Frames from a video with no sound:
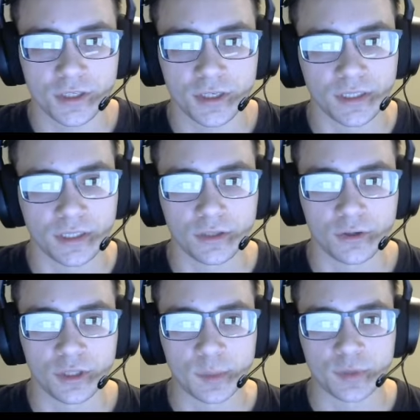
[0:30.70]
and then go
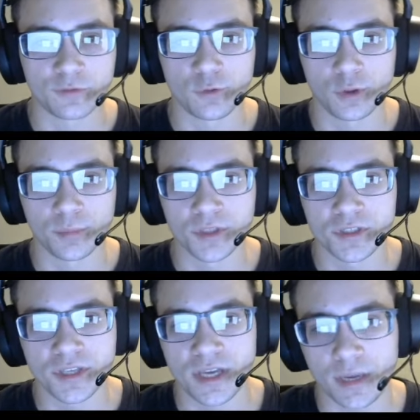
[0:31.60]
to the performance
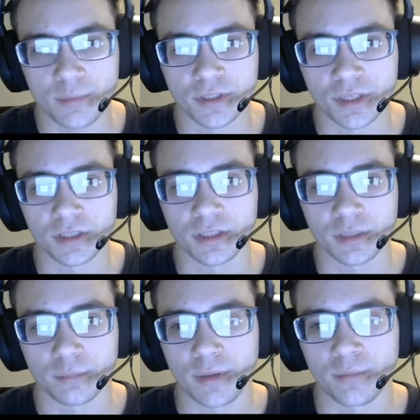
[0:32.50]
tab and then click
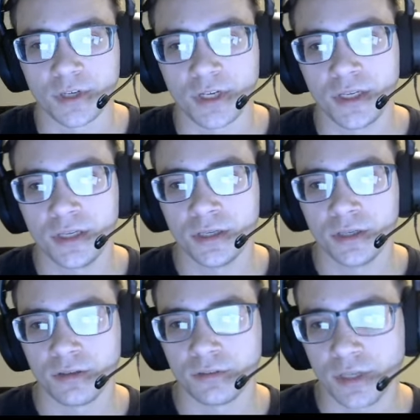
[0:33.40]
memory.
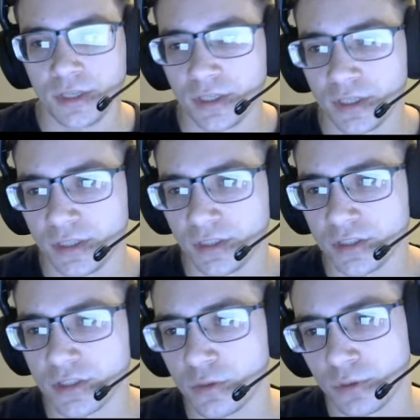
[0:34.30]
Right here in
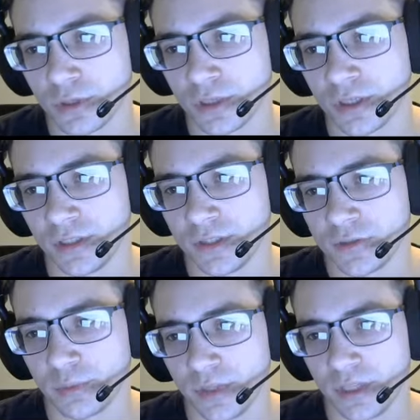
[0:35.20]
this corner, this
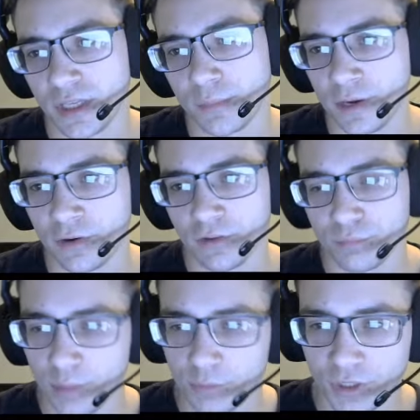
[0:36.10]
will be the amount of
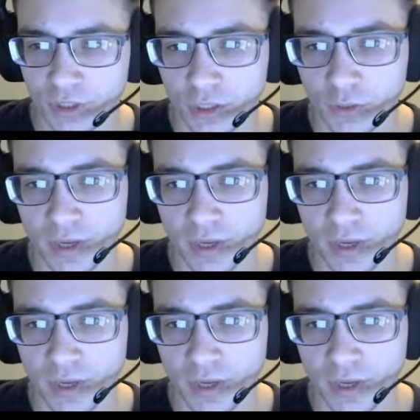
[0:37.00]
memory that you